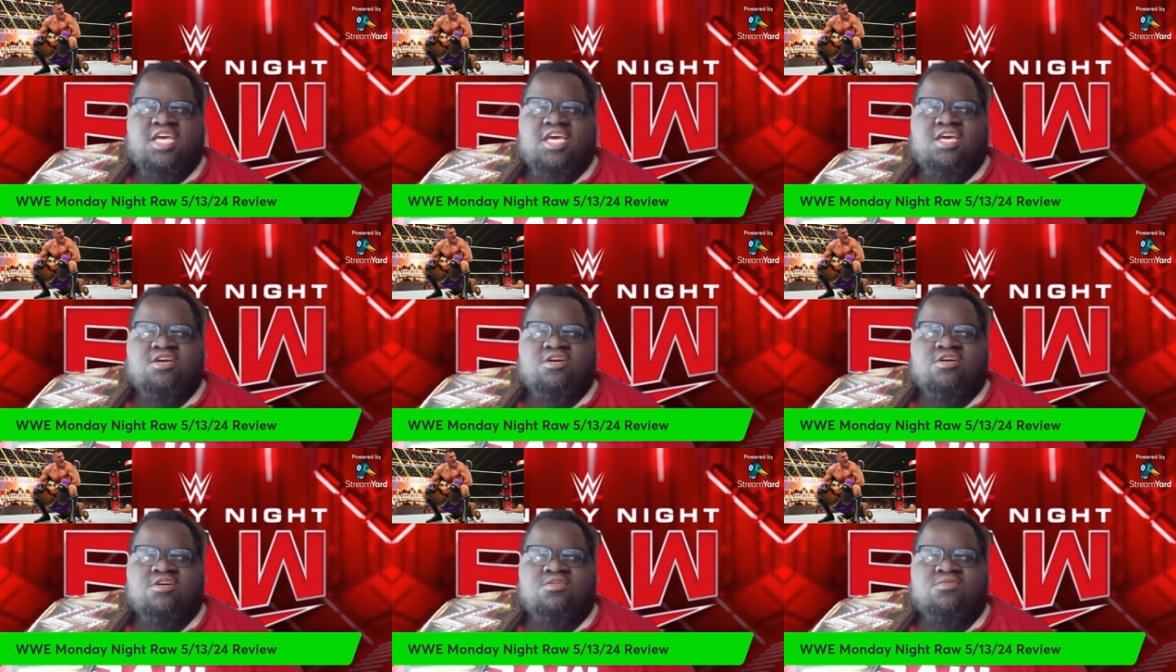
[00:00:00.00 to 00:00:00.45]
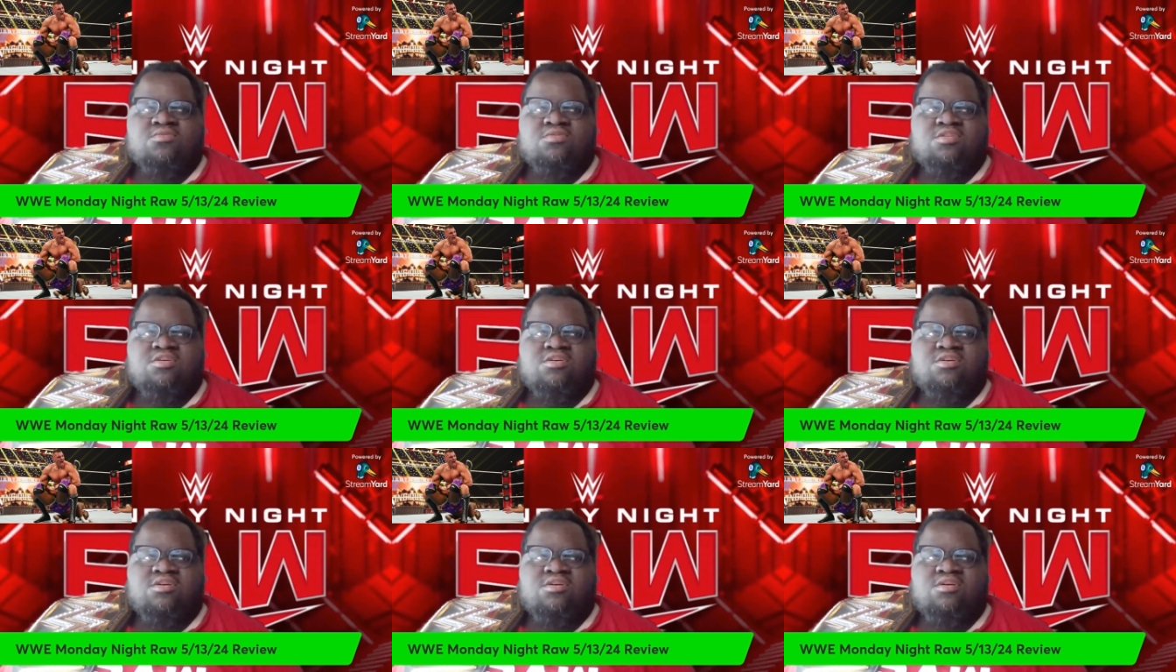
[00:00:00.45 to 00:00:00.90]

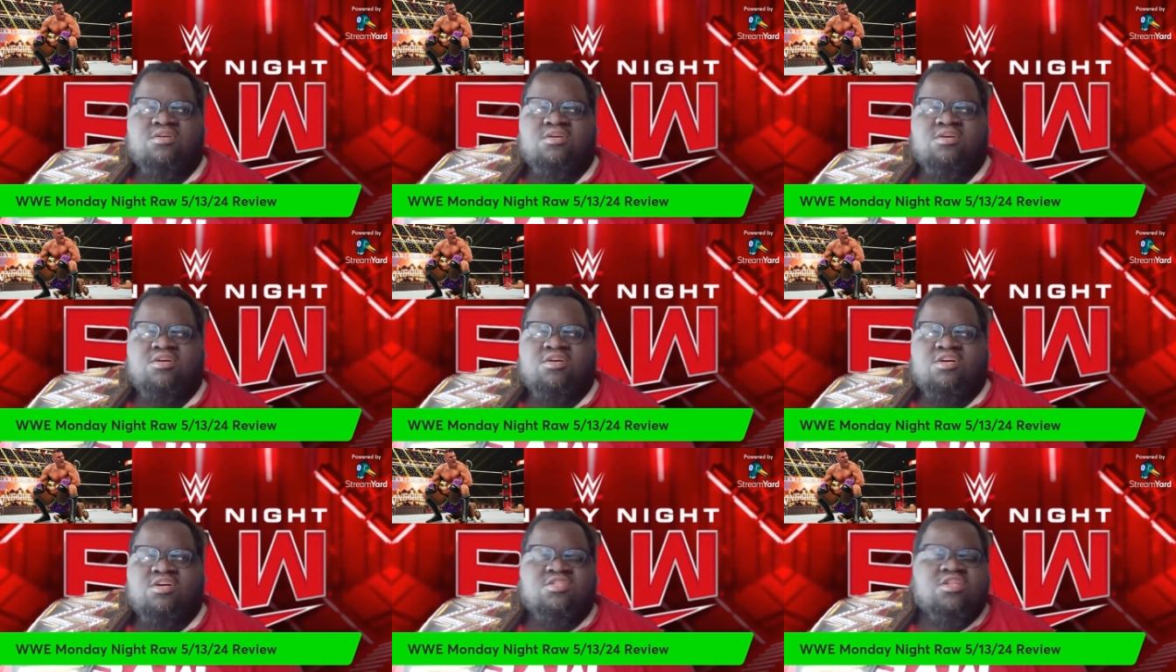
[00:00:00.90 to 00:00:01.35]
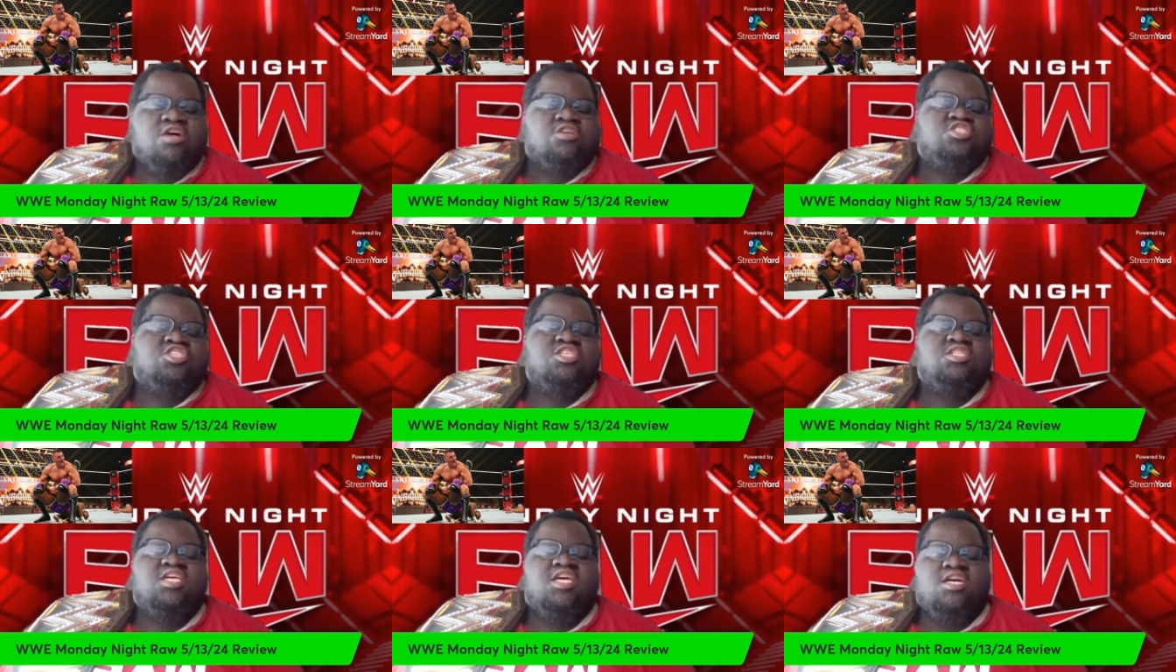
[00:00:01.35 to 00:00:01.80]
Kofi
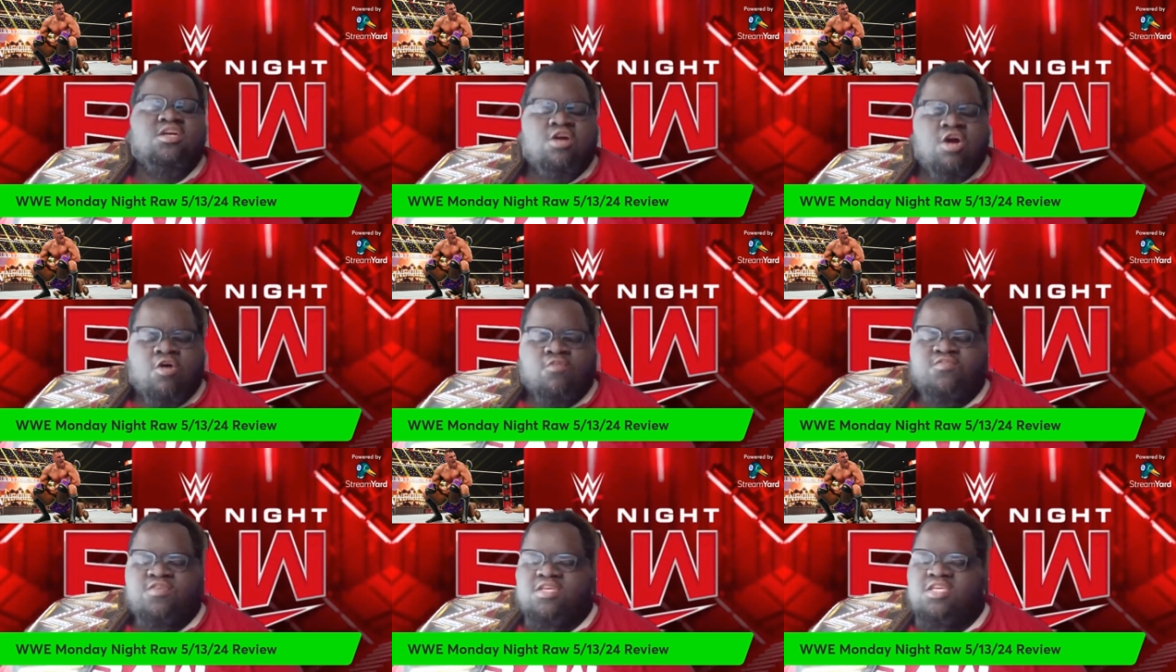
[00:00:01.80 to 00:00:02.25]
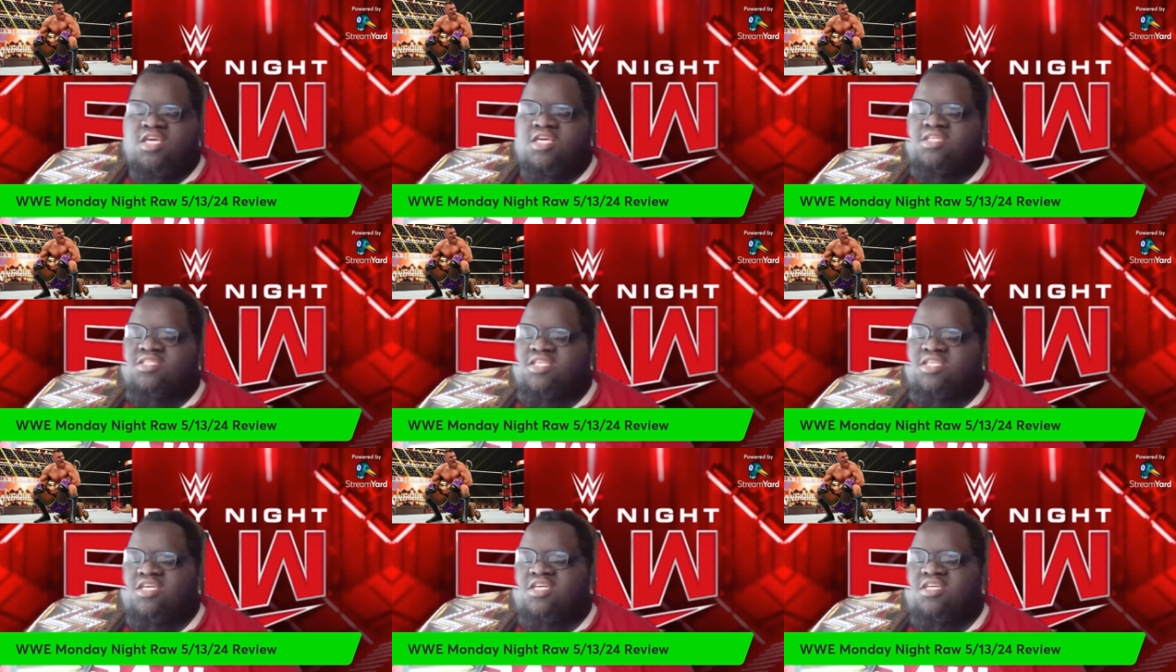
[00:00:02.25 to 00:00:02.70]

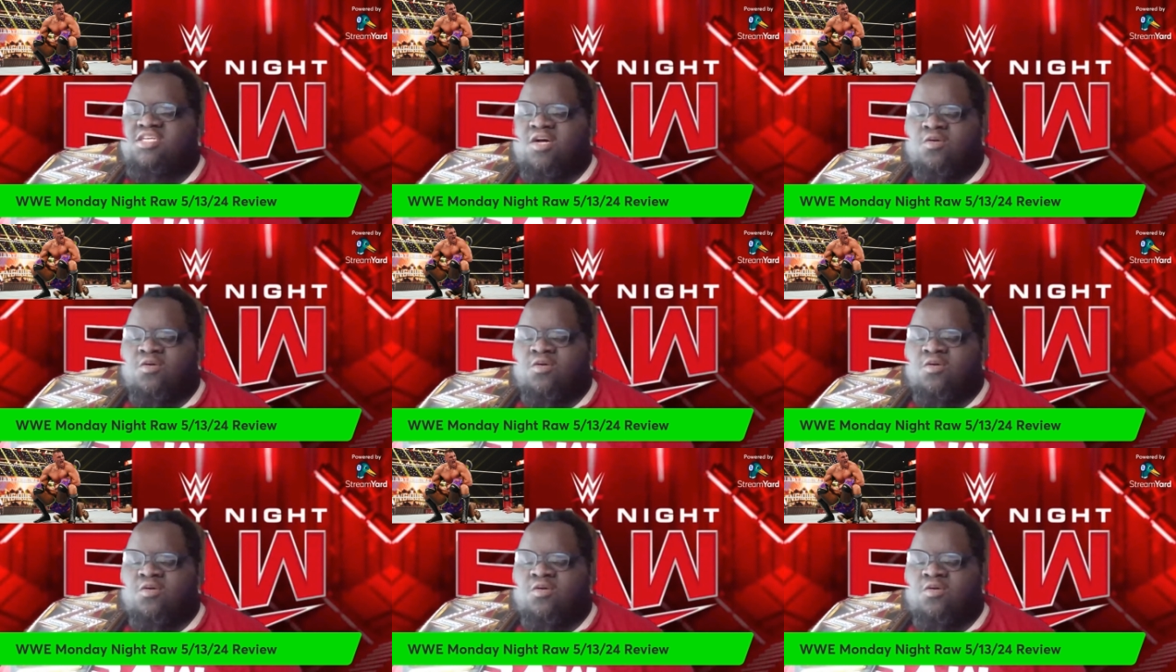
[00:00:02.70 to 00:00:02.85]
Kingston because